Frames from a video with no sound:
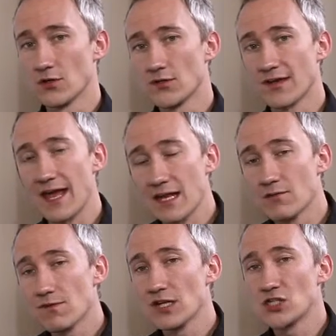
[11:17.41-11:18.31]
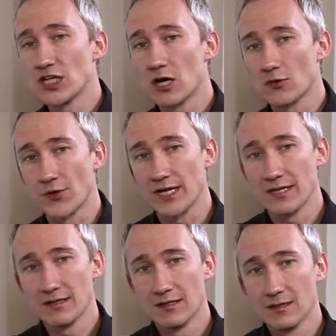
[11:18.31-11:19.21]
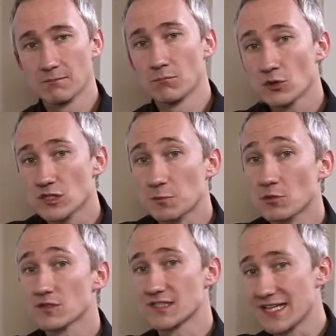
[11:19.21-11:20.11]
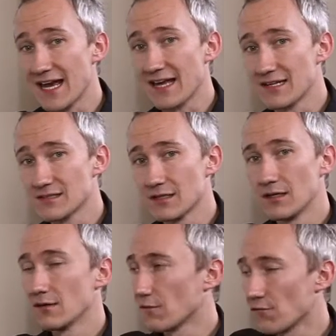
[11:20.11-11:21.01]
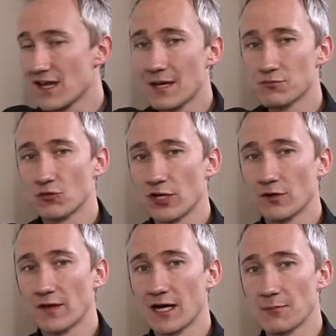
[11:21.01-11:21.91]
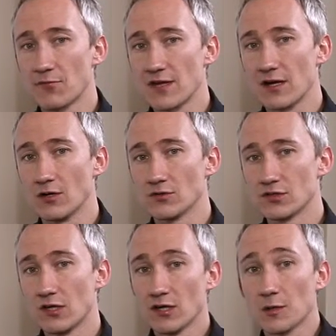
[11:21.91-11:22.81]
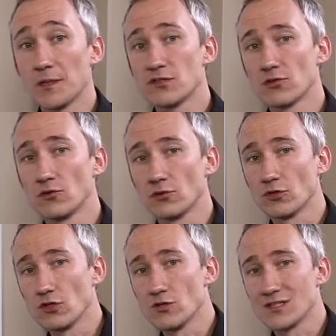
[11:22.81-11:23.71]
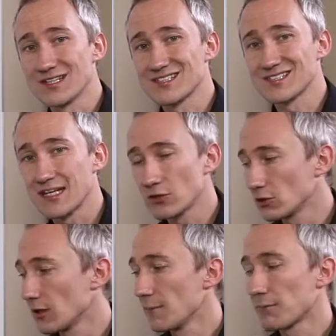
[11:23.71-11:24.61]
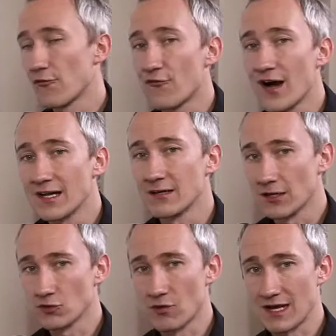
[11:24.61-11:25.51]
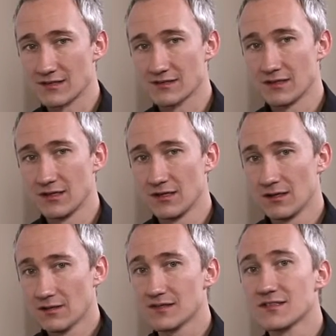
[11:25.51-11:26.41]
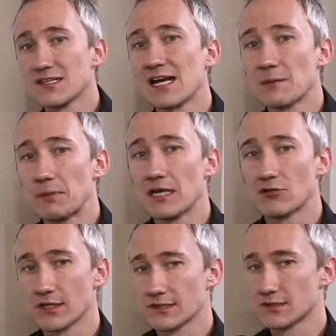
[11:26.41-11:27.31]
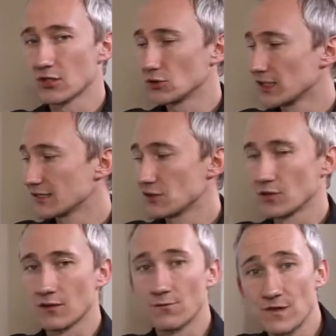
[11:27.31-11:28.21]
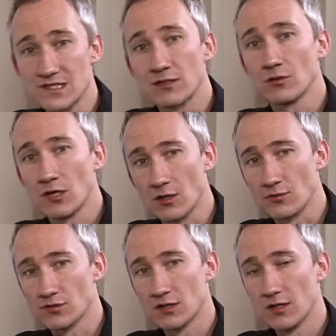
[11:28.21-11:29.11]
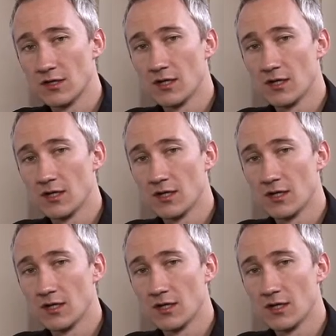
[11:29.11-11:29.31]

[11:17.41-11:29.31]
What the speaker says: Using NVGRE, multiple CAs for VMs running on the Hyper-V host can be tunneled using a single provider address. This is an IP address associated with the physical host,